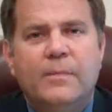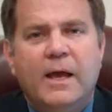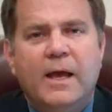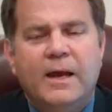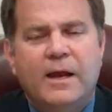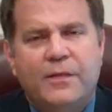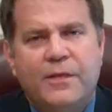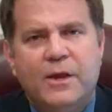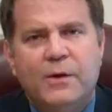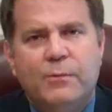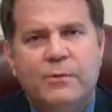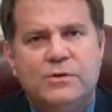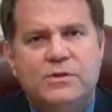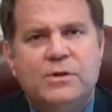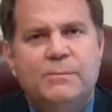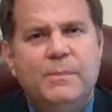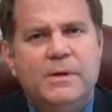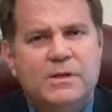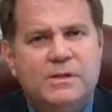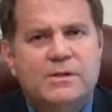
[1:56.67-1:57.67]
and I think we
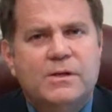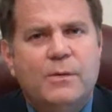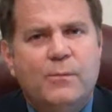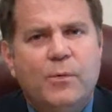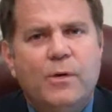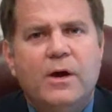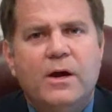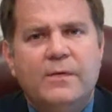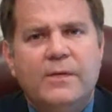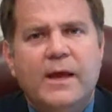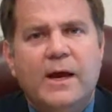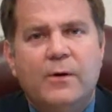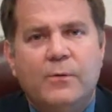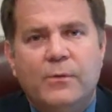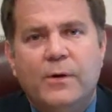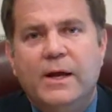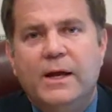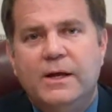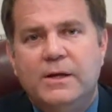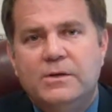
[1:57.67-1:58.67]
should be somewhere in that
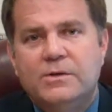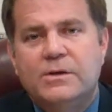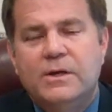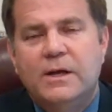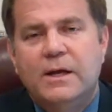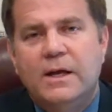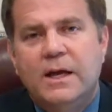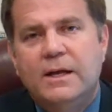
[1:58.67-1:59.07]
range.